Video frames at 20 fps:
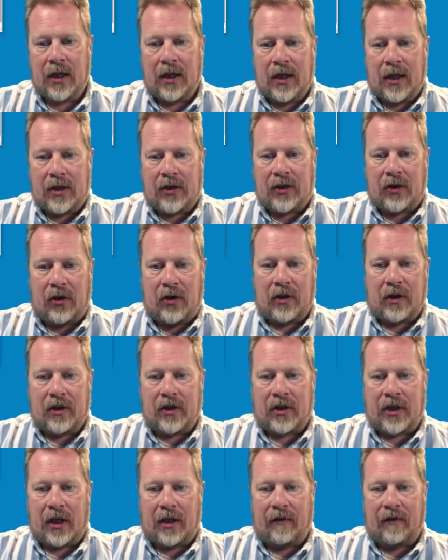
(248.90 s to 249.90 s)
So you can
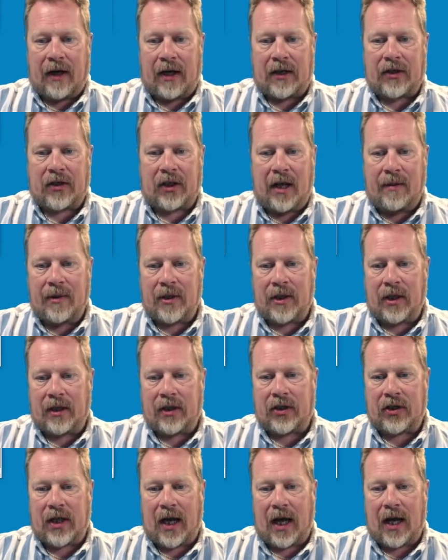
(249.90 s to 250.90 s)
set your VAT scheme as either
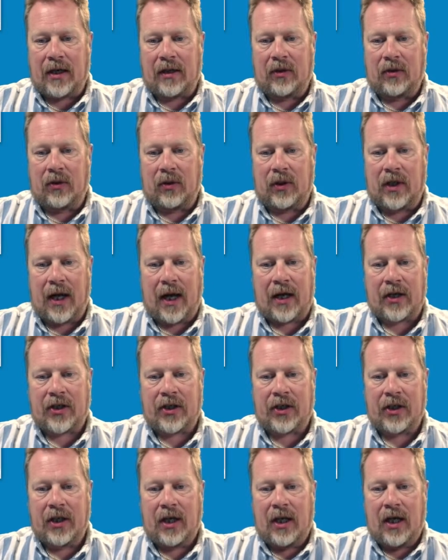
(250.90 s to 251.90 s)
standard or cash.